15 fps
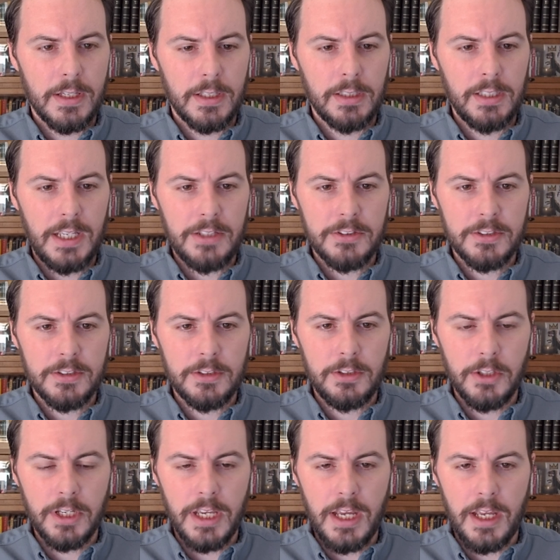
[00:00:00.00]
let's
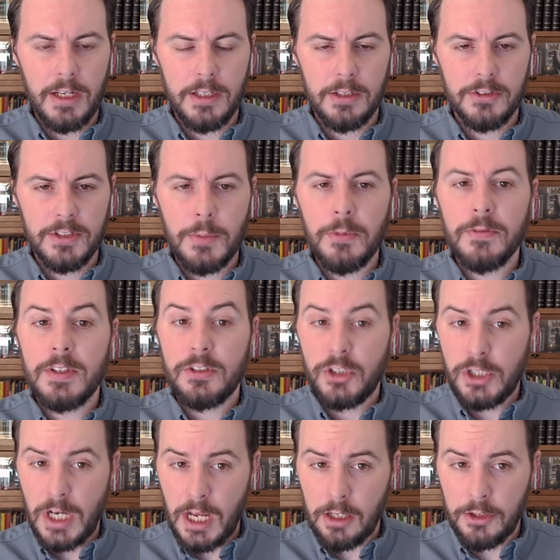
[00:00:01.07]
look at some of the
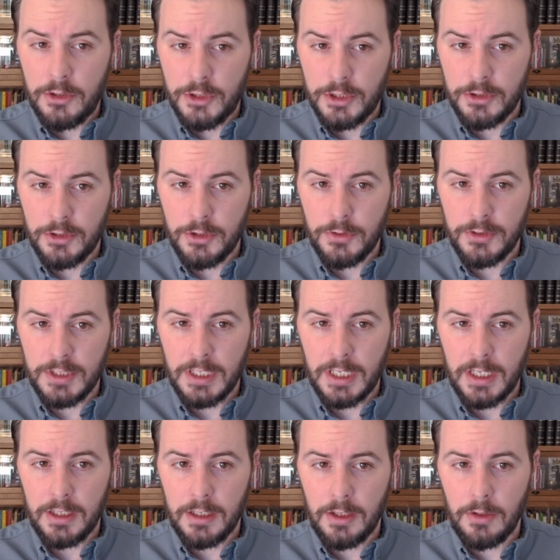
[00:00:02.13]
challenges using
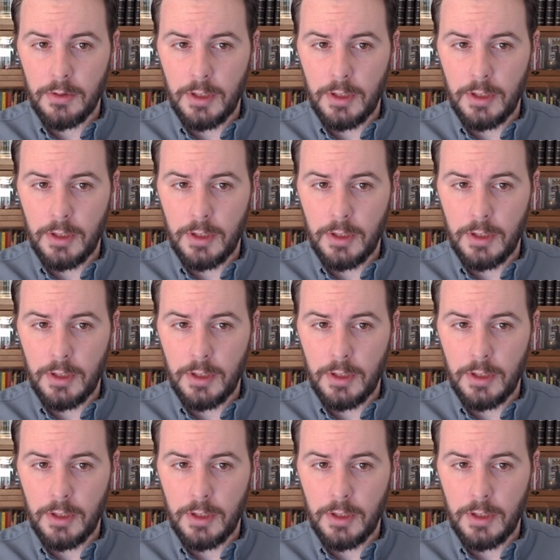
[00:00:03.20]
it